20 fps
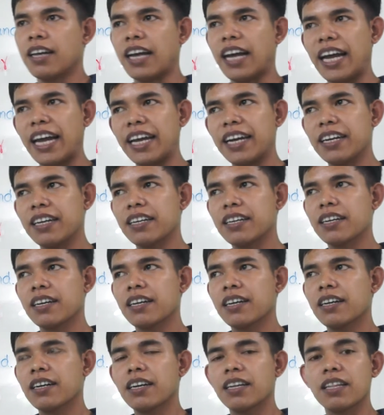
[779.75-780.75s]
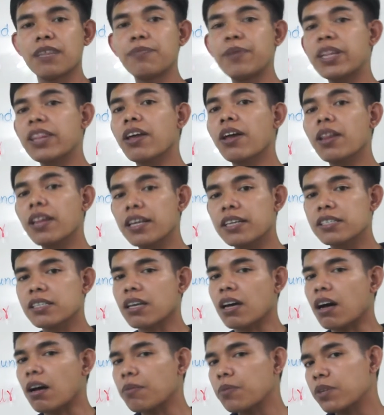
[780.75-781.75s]
And the middle is
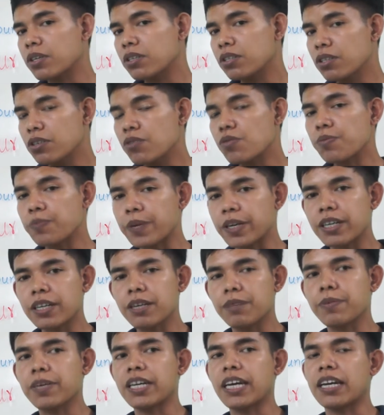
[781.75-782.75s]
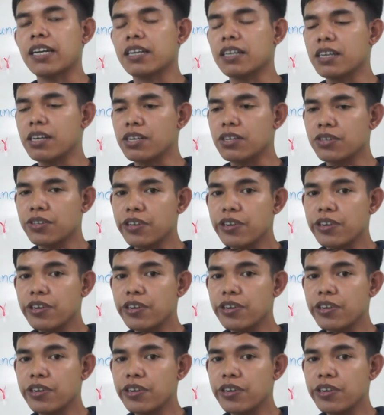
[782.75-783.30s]
of the European, I mean that the